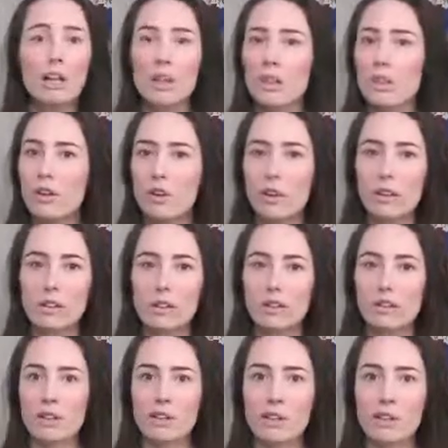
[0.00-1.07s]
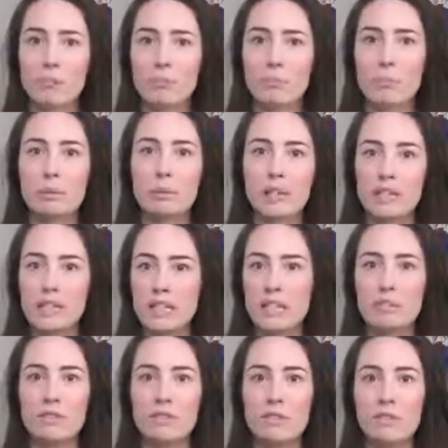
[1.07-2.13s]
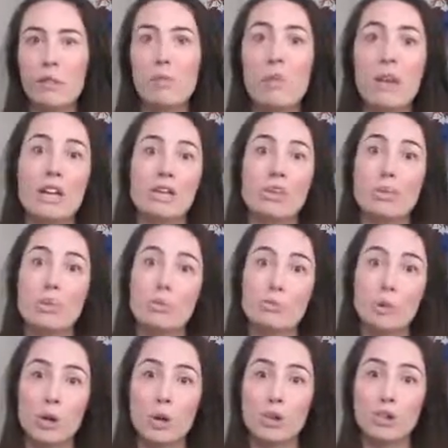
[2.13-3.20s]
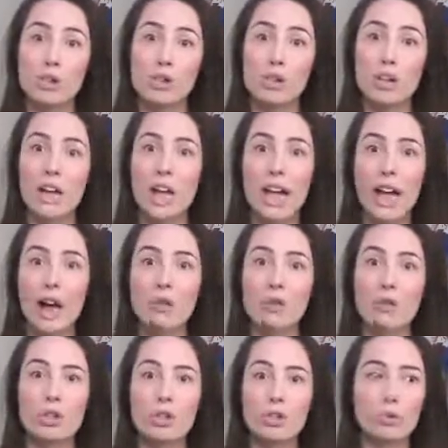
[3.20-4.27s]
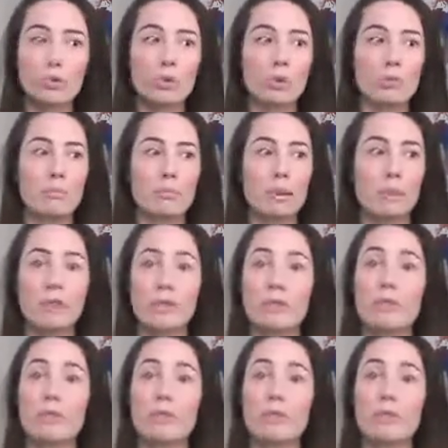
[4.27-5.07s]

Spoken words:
there are definitely plenty of different ways to approach how you make sure